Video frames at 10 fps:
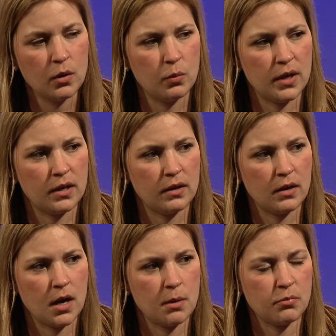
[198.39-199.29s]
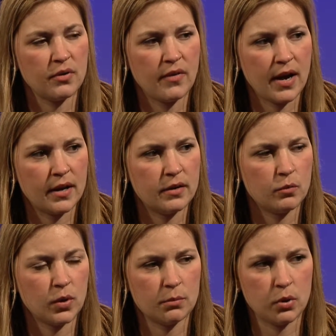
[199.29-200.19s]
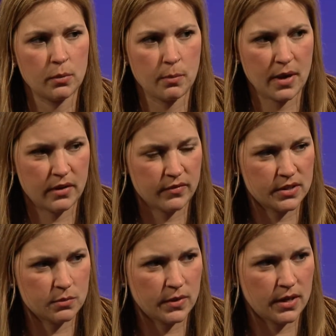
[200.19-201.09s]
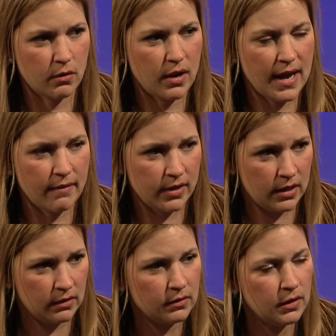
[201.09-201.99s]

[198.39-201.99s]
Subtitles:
We provide reemployment benefits when they don't have any.